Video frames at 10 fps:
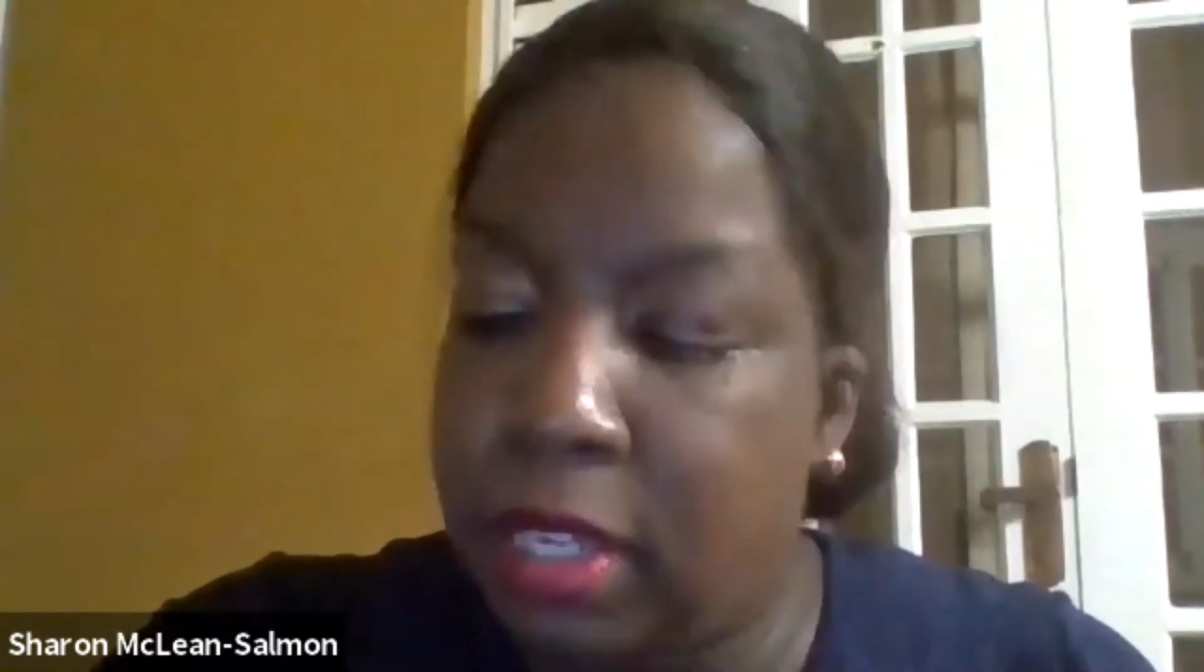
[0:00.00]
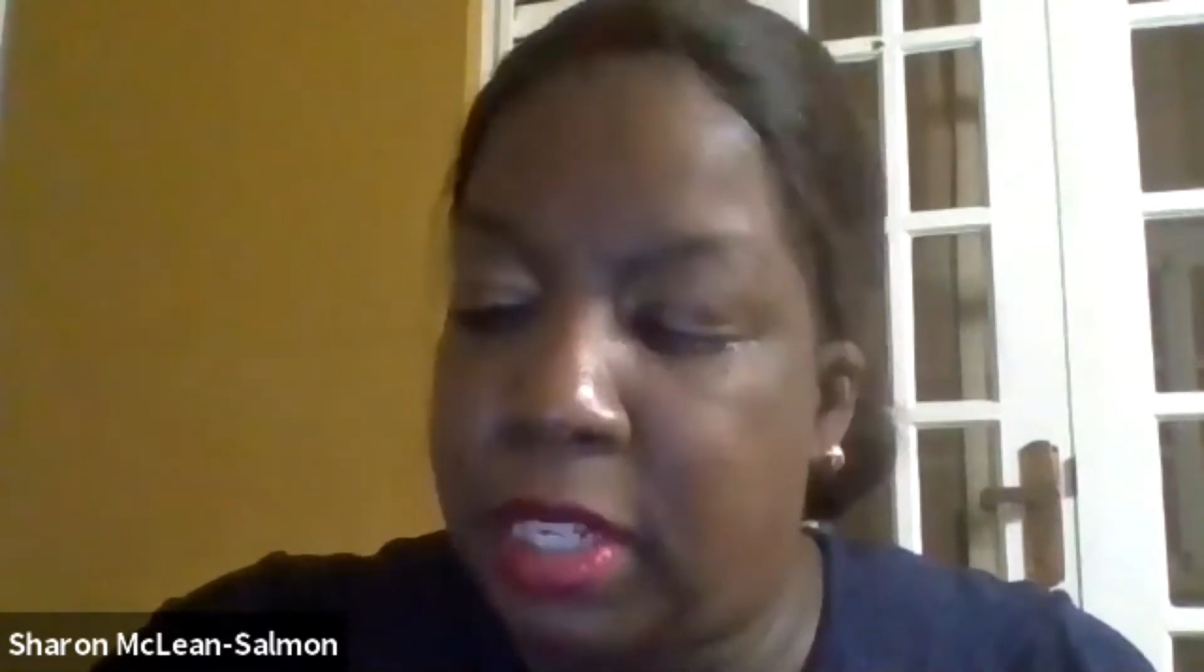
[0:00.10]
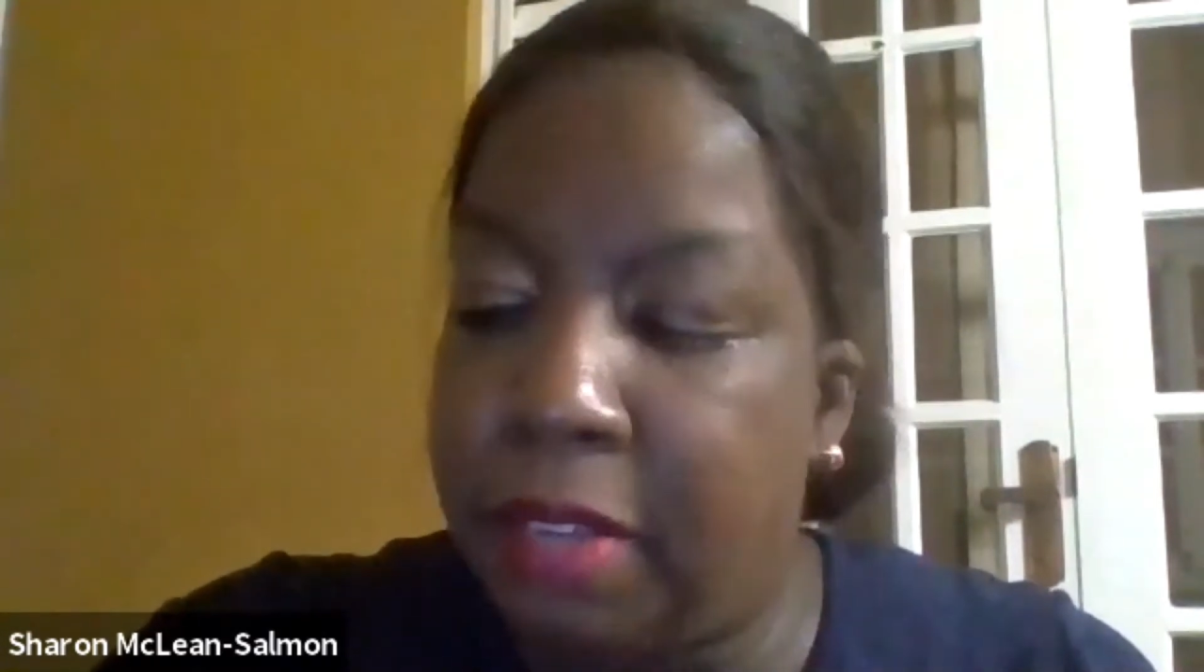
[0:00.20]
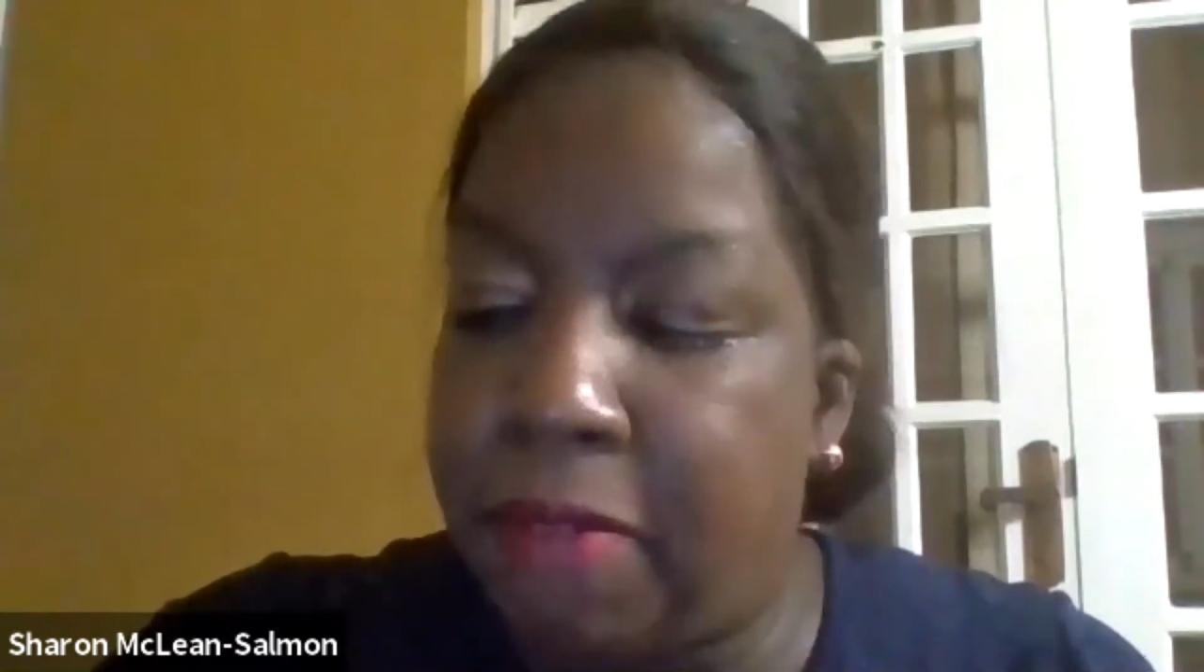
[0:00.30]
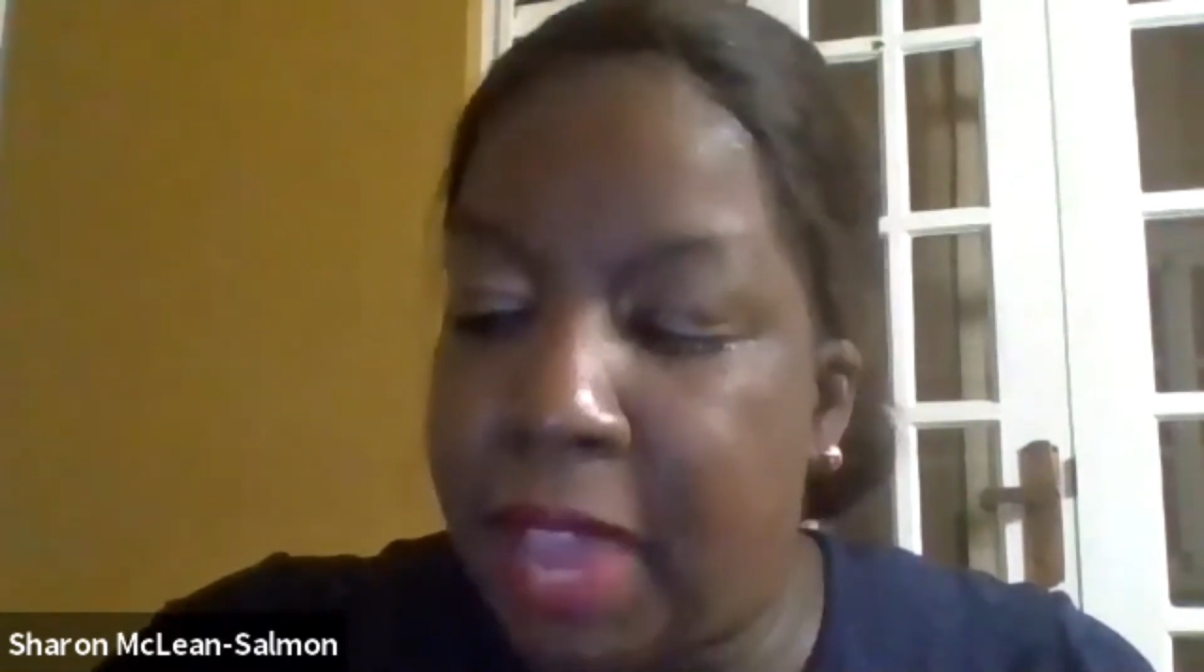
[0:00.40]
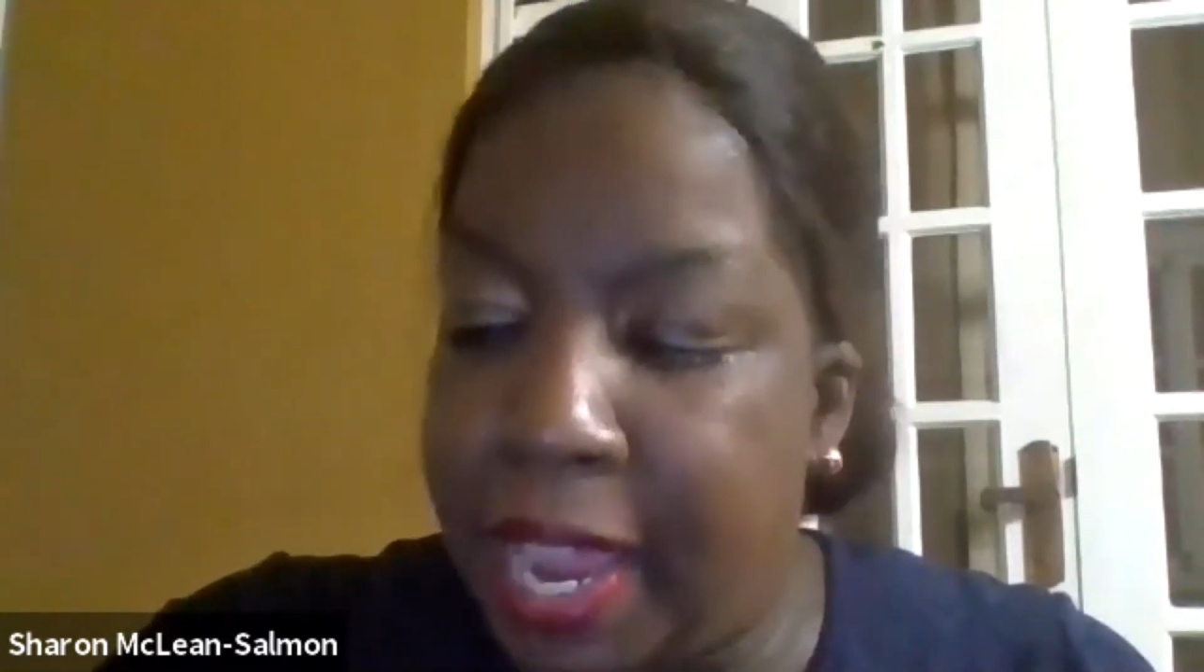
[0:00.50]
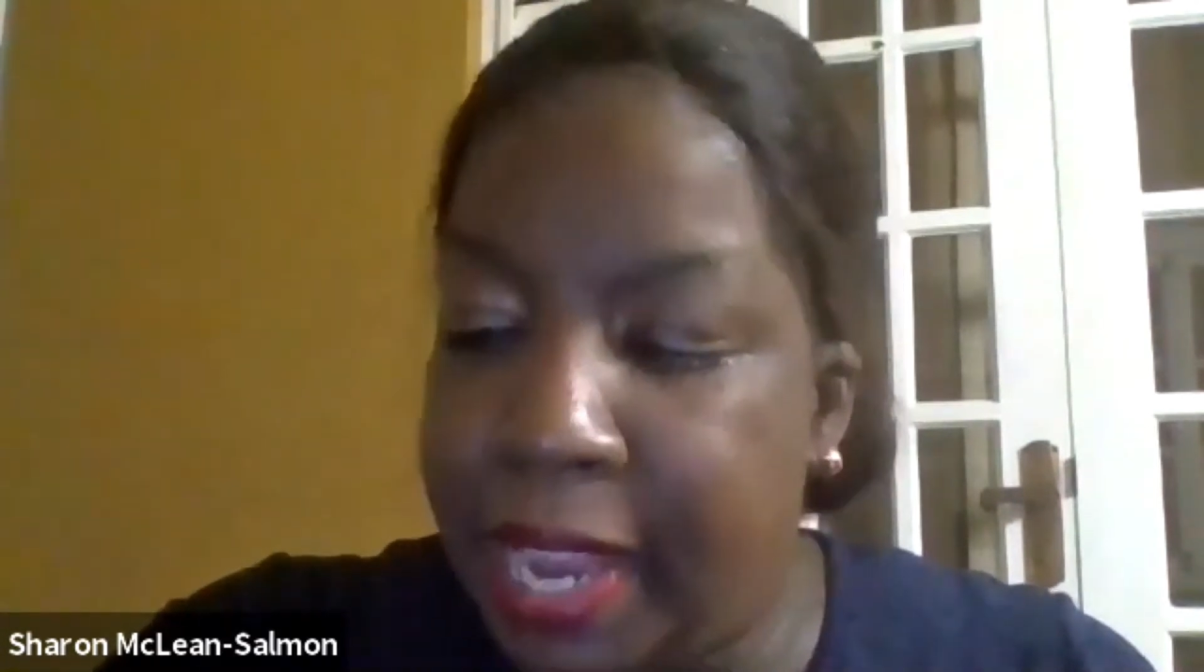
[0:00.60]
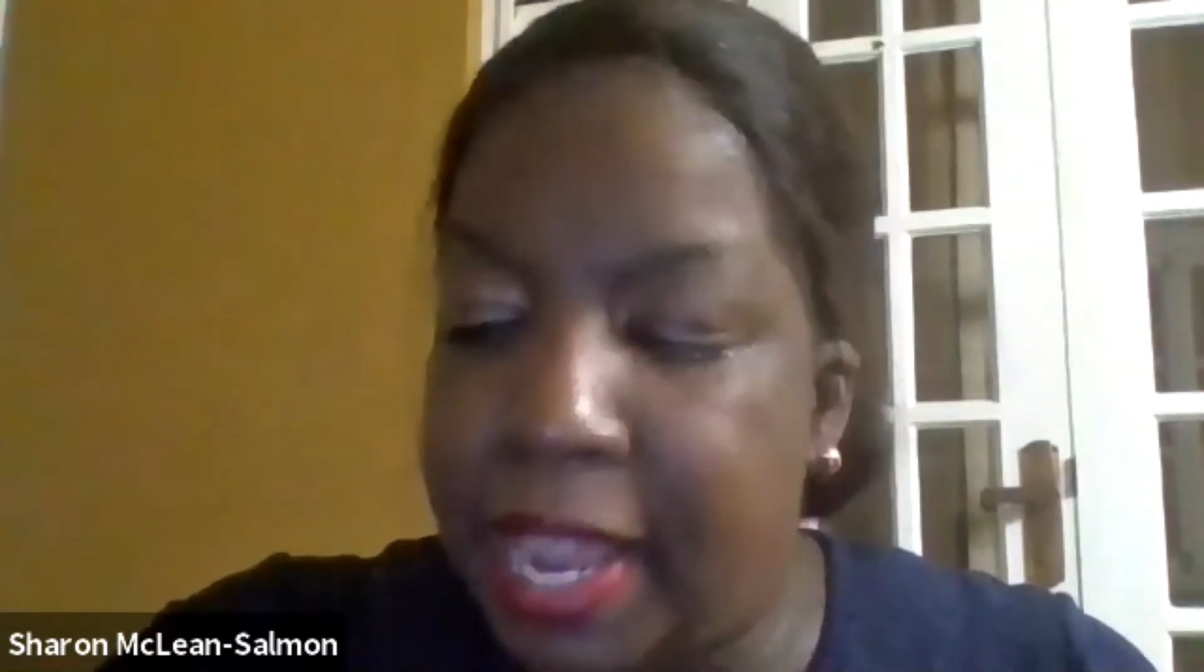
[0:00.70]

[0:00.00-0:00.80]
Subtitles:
divide